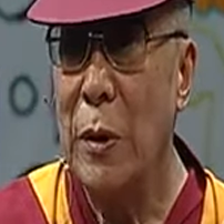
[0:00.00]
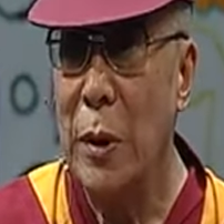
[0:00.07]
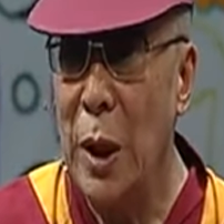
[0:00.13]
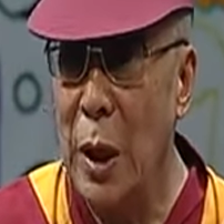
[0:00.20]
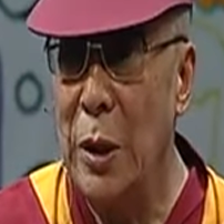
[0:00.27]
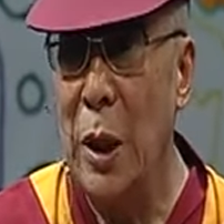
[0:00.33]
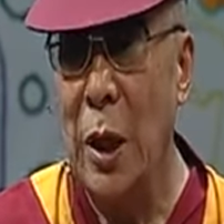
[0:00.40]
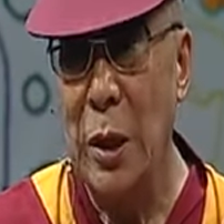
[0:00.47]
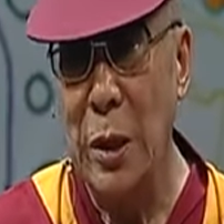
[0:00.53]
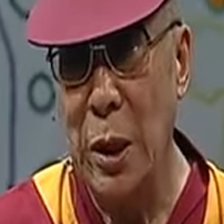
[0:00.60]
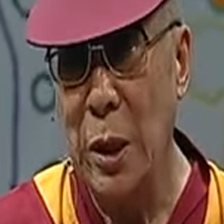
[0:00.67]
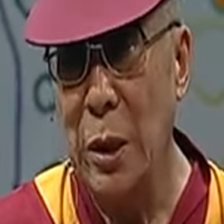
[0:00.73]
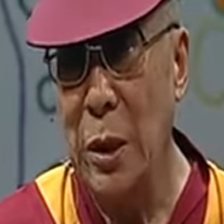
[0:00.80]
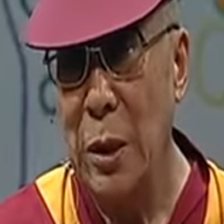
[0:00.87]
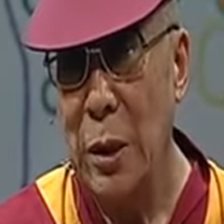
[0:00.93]
That, I
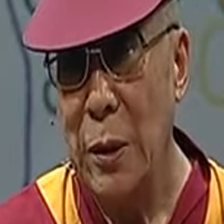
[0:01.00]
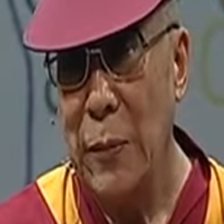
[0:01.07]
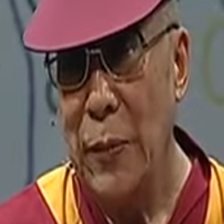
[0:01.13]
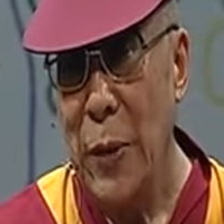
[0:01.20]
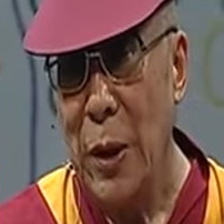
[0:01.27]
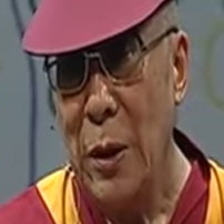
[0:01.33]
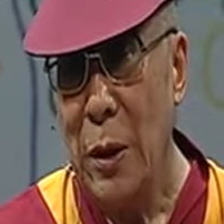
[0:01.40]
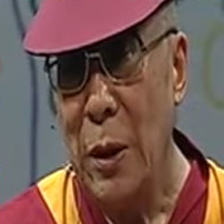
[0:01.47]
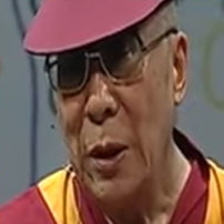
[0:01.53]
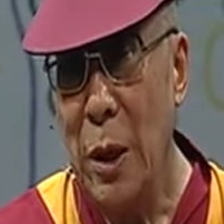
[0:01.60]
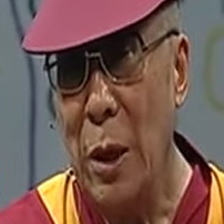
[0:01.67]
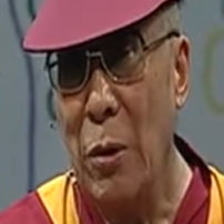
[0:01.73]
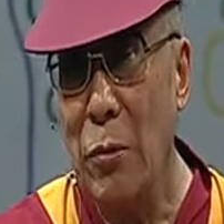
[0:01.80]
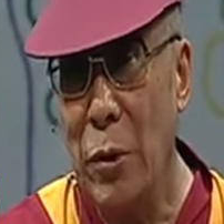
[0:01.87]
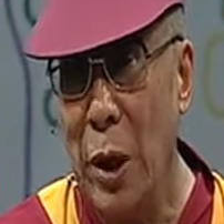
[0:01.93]
think,
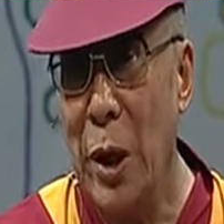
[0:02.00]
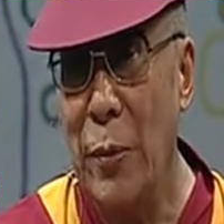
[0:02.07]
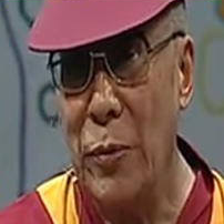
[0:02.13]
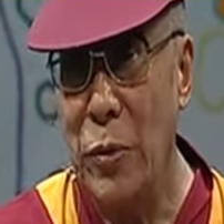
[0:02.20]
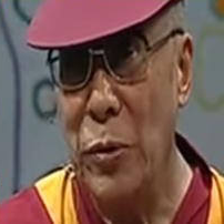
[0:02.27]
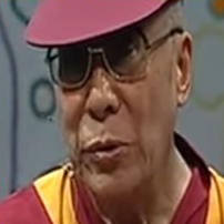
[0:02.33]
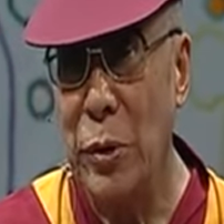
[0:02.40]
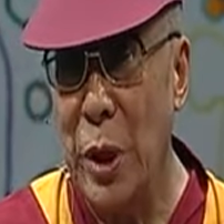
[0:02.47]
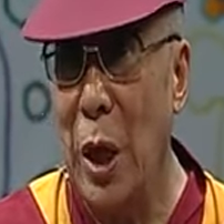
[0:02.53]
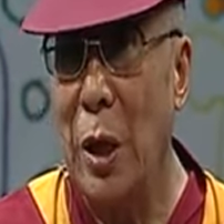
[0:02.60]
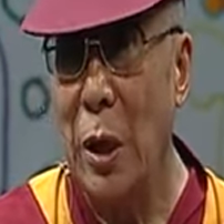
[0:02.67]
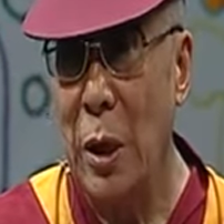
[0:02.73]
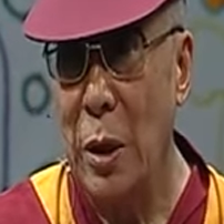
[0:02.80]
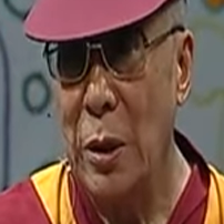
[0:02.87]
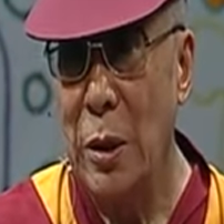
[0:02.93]
now we have to
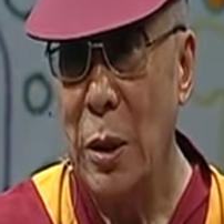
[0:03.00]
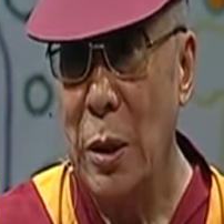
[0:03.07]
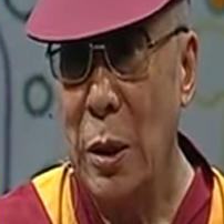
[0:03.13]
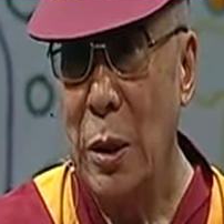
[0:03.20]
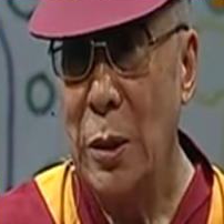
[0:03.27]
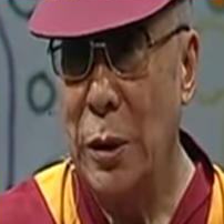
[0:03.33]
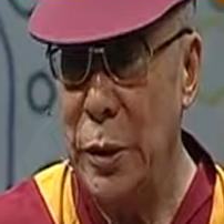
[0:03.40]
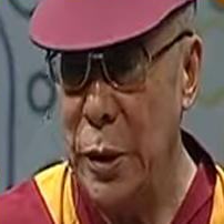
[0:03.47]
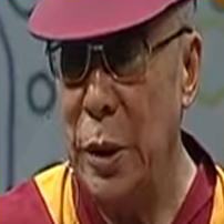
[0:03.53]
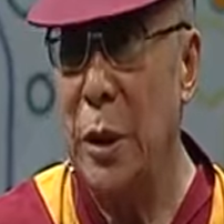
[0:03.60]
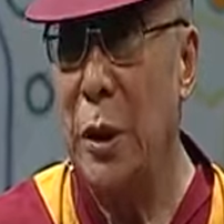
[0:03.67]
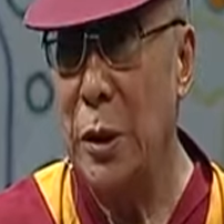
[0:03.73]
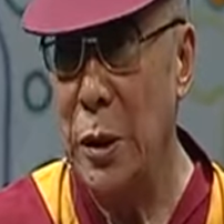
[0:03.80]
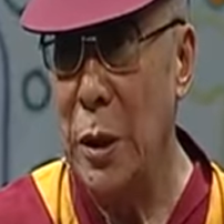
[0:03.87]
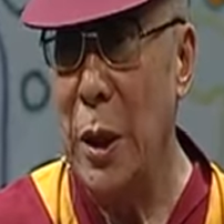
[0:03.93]
think
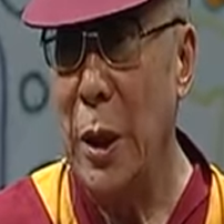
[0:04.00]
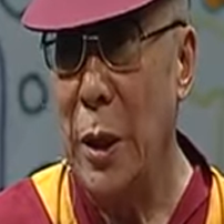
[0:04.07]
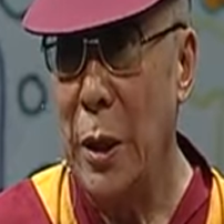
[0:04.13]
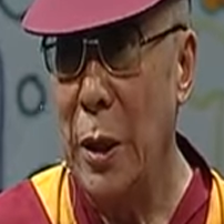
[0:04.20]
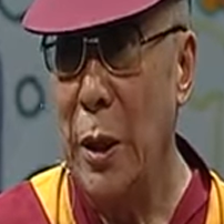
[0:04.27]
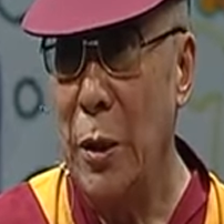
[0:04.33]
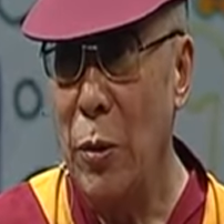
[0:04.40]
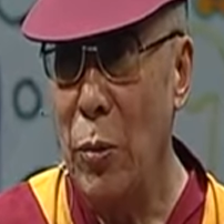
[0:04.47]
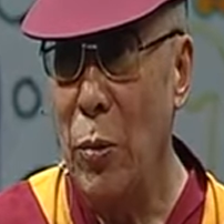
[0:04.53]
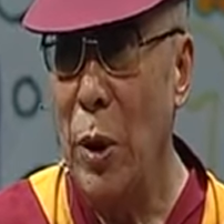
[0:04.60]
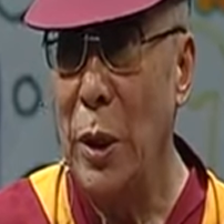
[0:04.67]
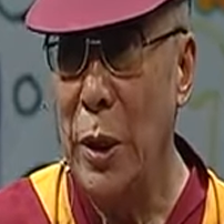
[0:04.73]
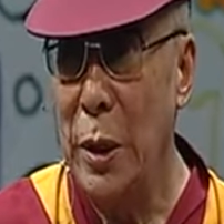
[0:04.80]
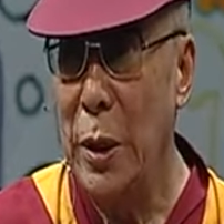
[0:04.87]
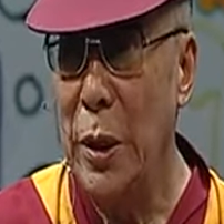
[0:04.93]
seriously
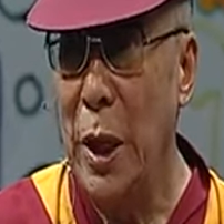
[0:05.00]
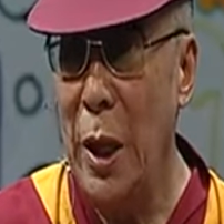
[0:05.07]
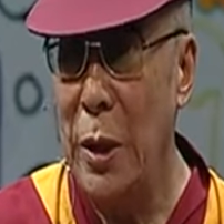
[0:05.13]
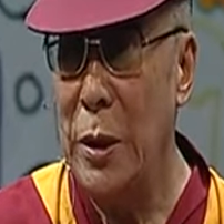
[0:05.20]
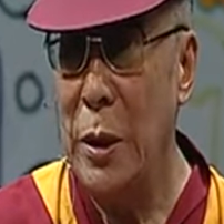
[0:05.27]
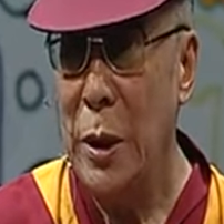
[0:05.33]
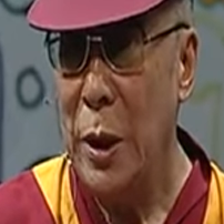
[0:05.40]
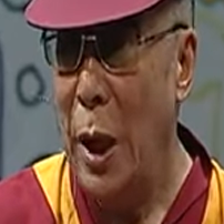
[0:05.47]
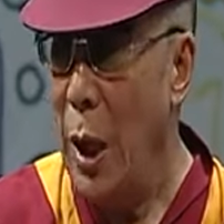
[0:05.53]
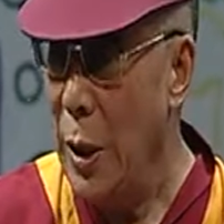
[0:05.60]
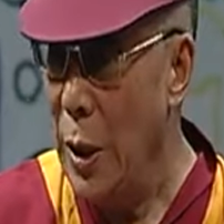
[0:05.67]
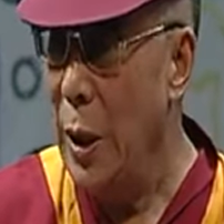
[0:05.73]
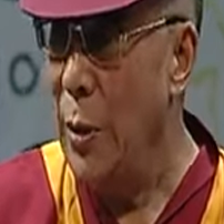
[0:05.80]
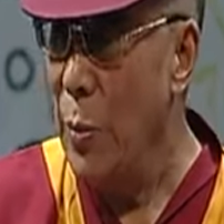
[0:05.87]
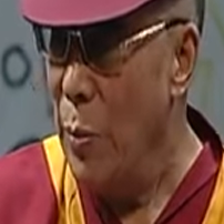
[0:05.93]
whether that, I
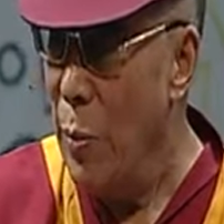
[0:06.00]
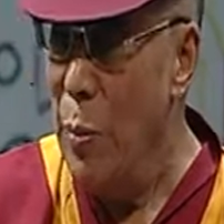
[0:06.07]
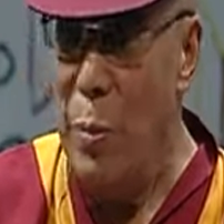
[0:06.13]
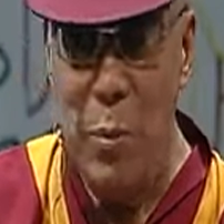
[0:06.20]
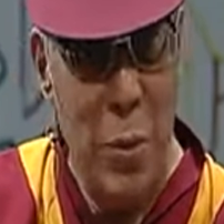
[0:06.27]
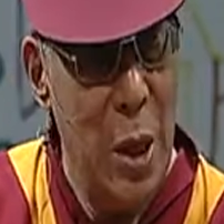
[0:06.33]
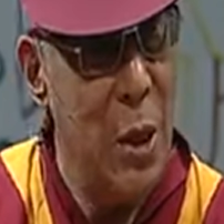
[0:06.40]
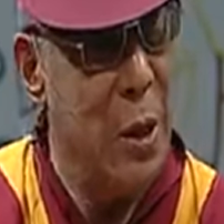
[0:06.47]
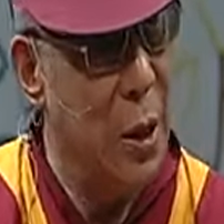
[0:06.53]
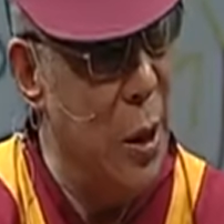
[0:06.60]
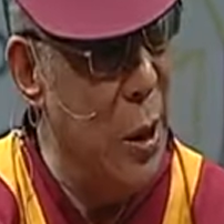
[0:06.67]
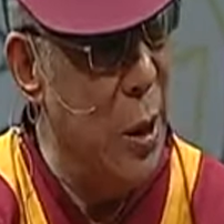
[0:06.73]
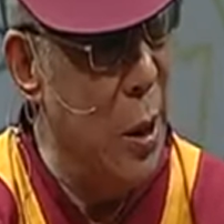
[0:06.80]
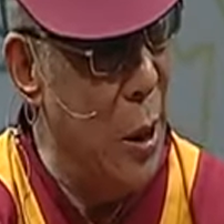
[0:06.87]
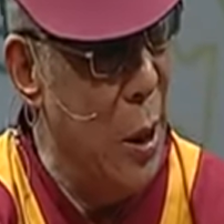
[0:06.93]
think
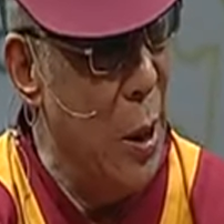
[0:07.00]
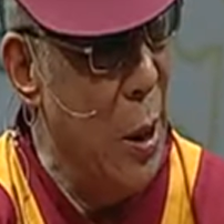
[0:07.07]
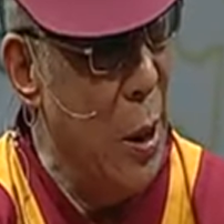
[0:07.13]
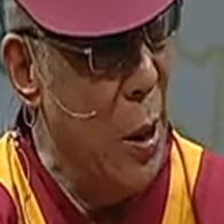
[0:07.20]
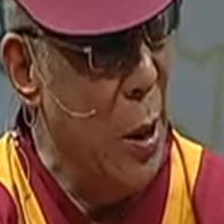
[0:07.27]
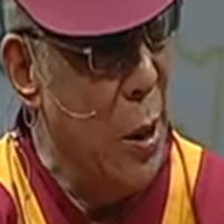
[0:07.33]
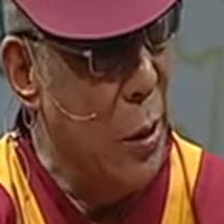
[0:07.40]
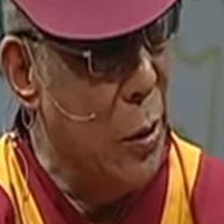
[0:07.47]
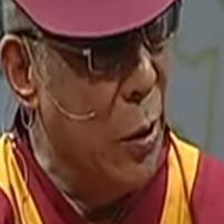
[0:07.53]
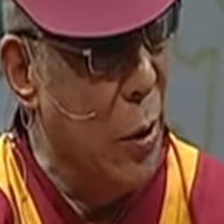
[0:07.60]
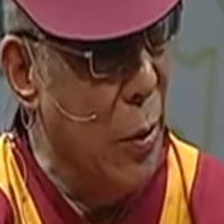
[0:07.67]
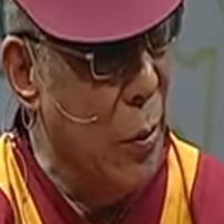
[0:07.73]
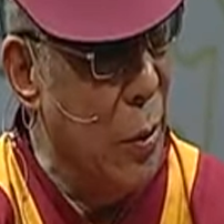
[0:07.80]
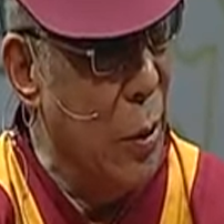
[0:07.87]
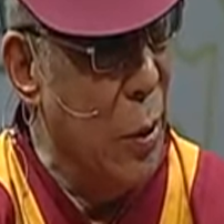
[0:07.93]
many sort
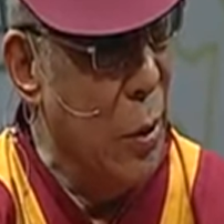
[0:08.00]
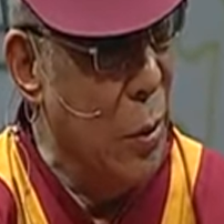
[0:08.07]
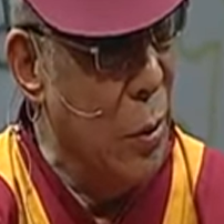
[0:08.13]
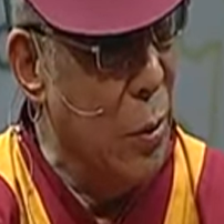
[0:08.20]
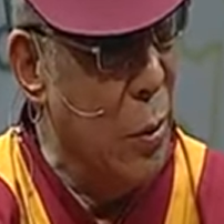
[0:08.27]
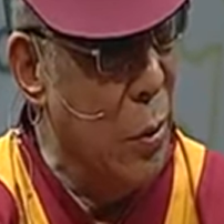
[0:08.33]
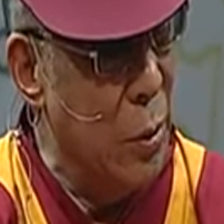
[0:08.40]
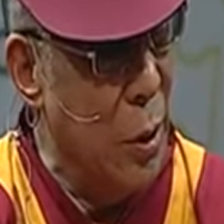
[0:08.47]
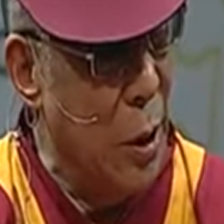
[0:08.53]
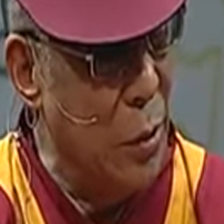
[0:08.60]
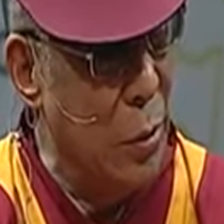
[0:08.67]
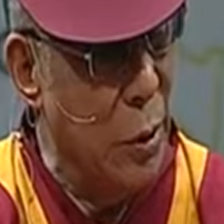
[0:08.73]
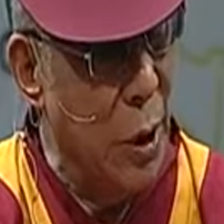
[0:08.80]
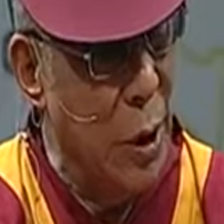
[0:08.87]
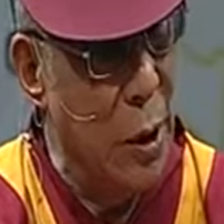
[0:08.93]
of,
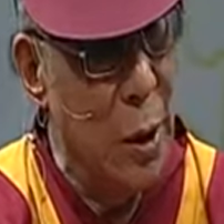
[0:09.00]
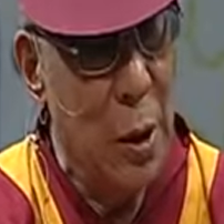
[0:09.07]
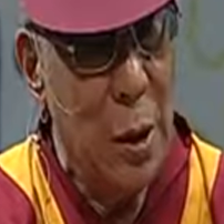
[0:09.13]
kasota,